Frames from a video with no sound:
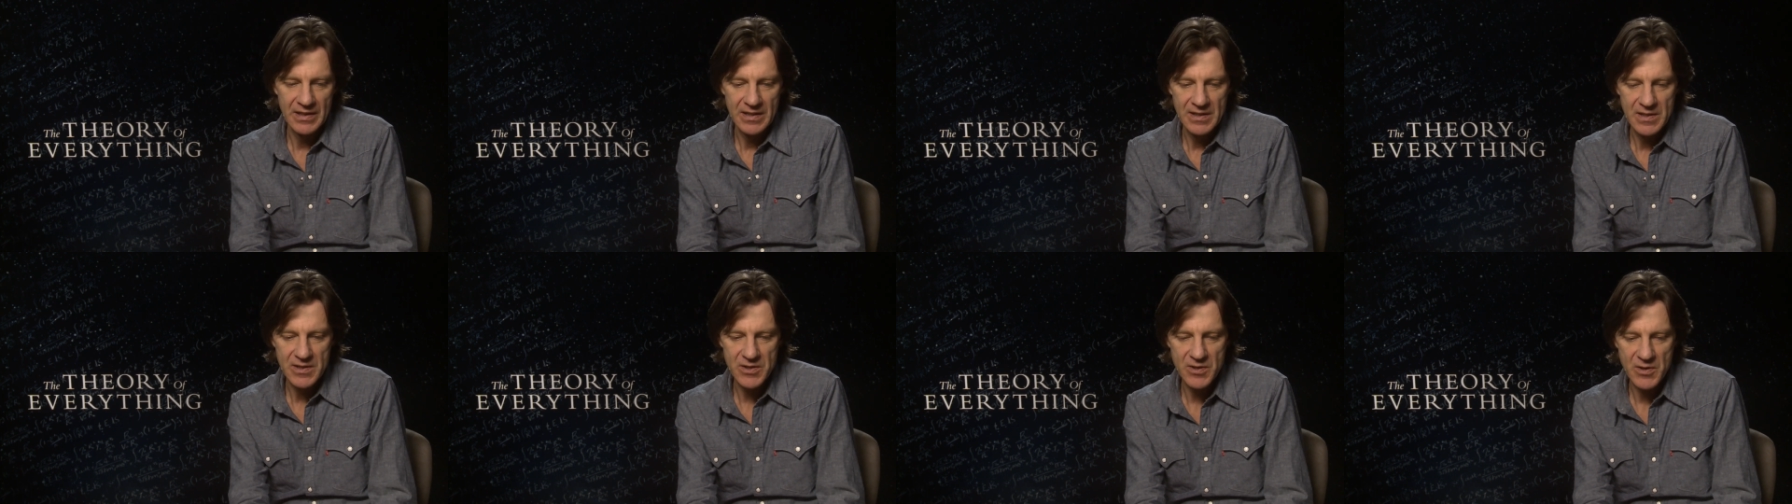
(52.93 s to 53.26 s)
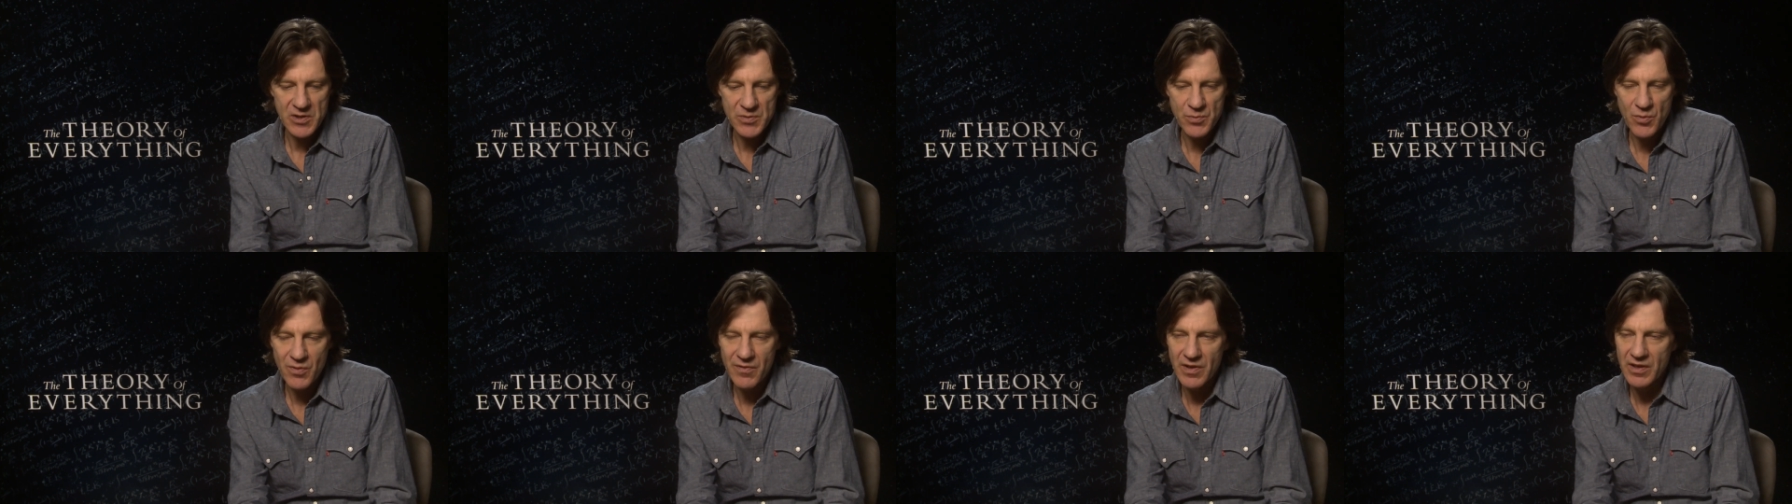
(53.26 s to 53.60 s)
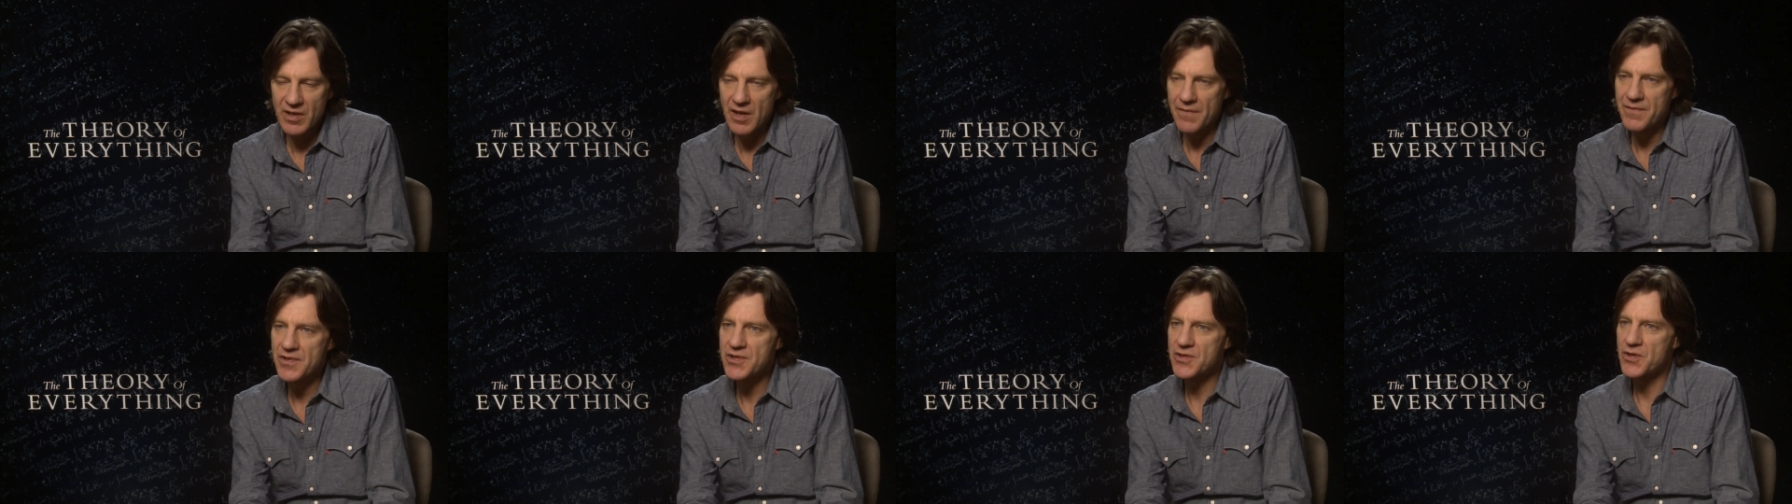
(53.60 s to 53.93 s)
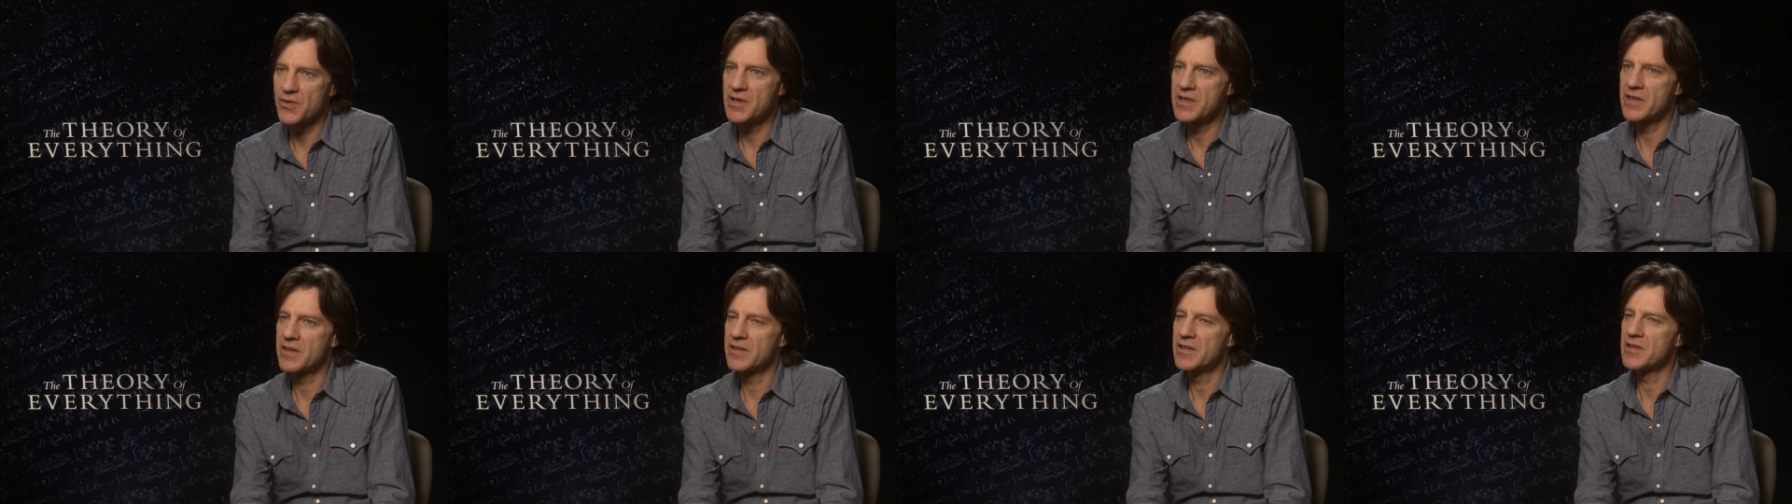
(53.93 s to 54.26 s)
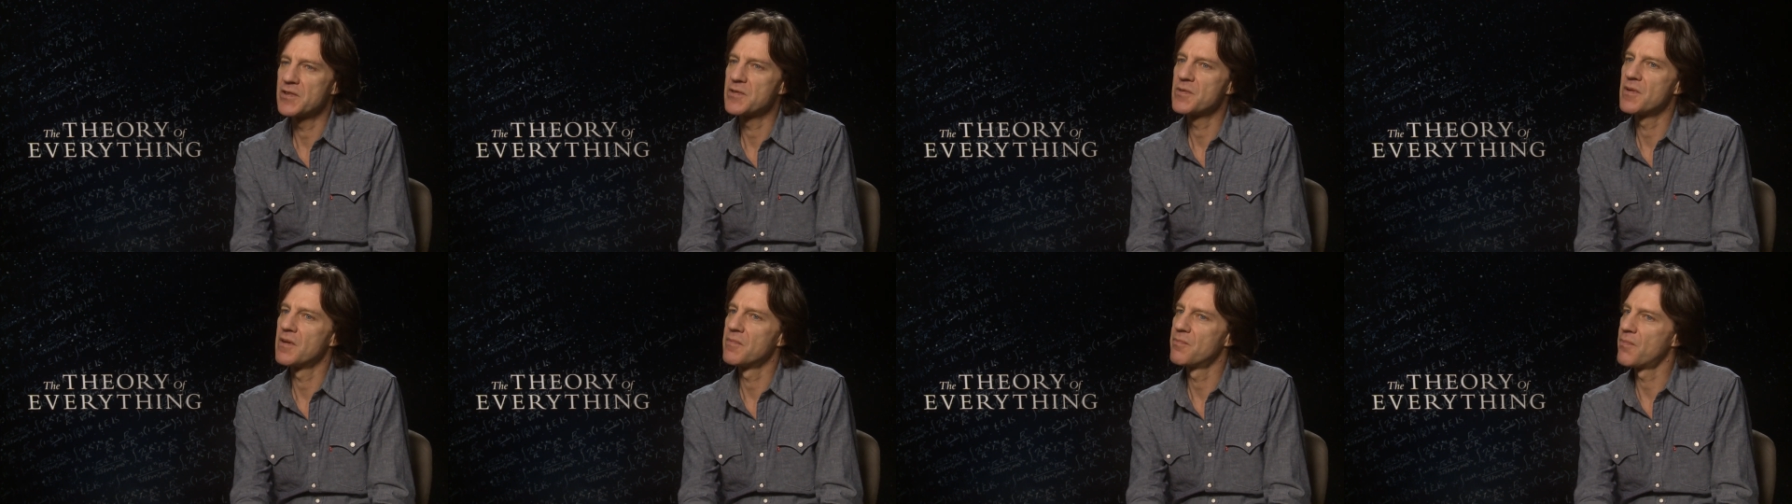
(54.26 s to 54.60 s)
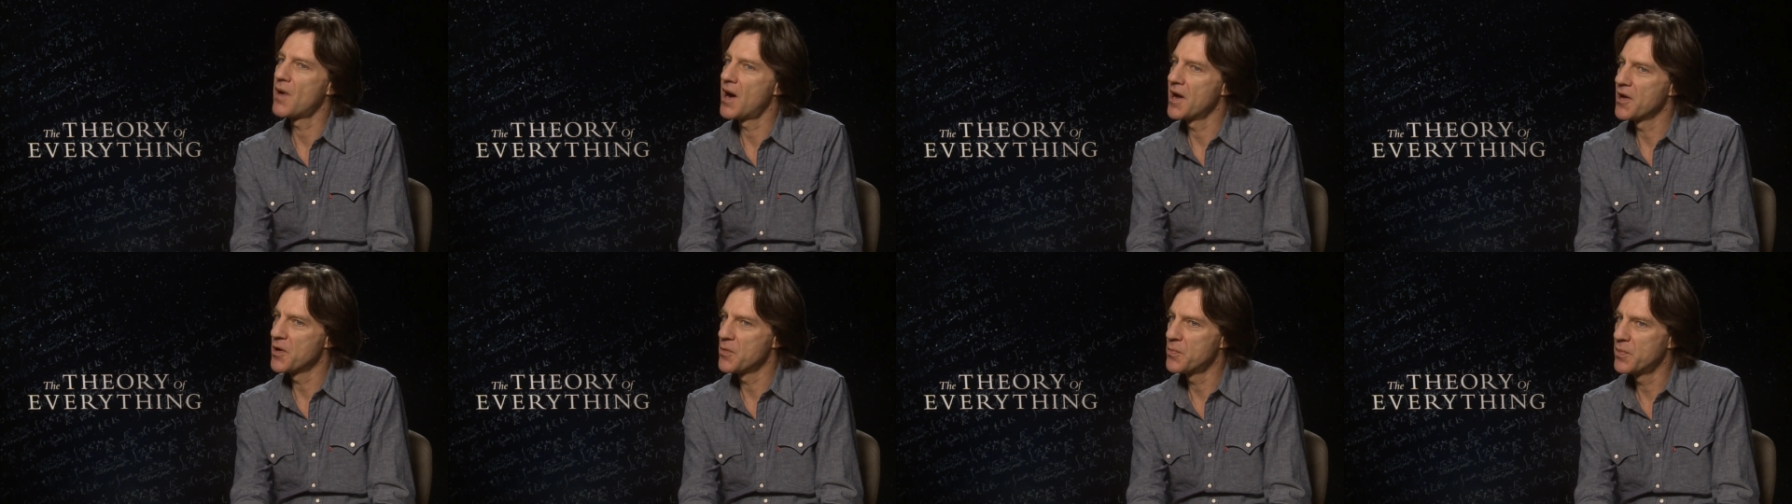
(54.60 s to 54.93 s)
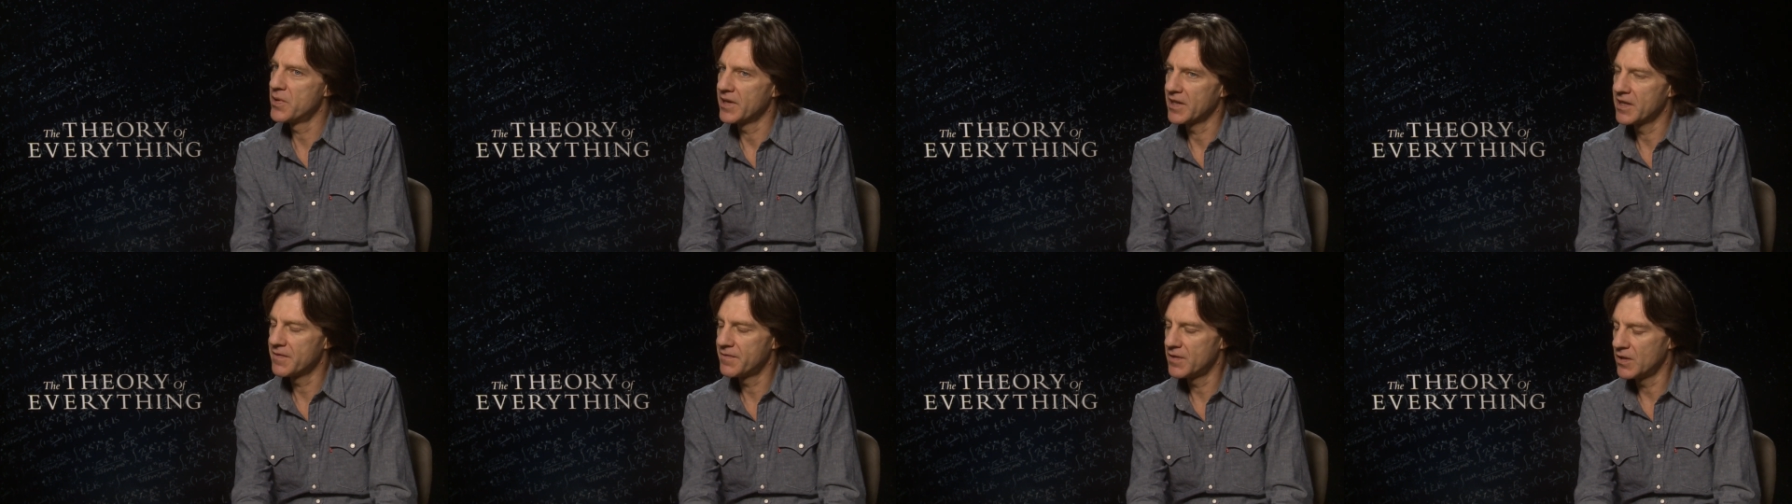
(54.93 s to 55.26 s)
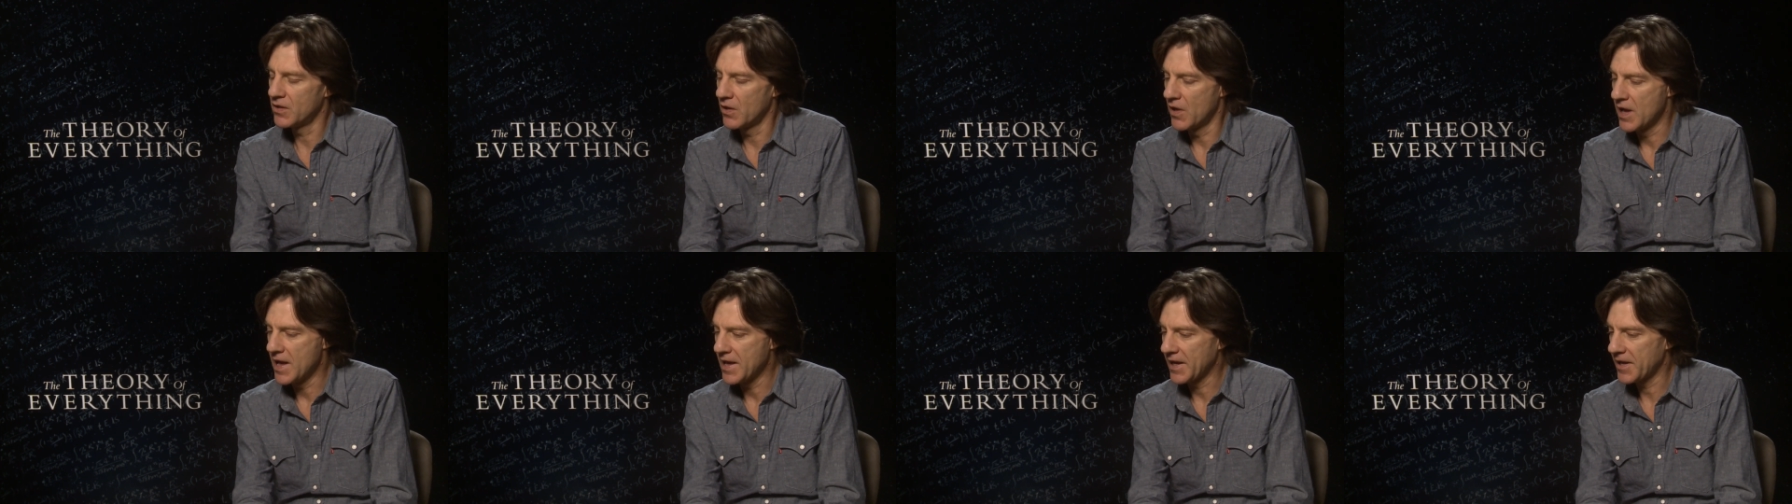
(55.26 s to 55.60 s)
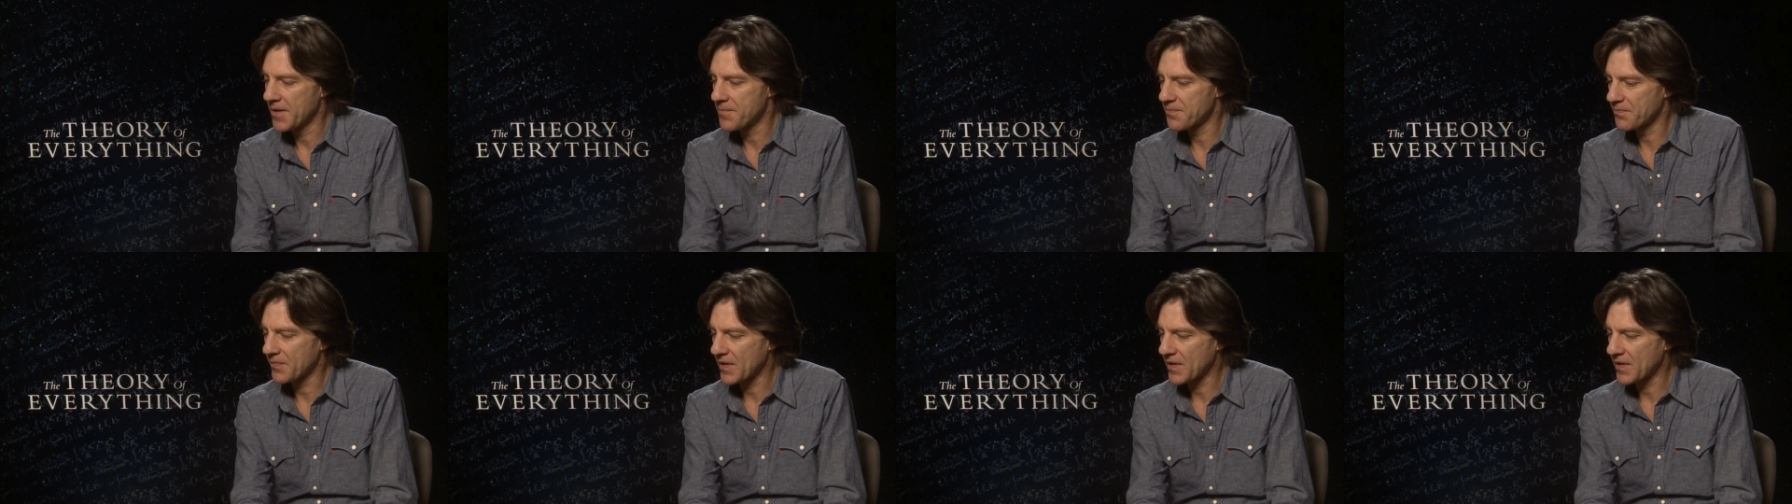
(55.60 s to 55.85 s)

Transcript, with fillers: So it's more of a love story than a, a biopic, if you like.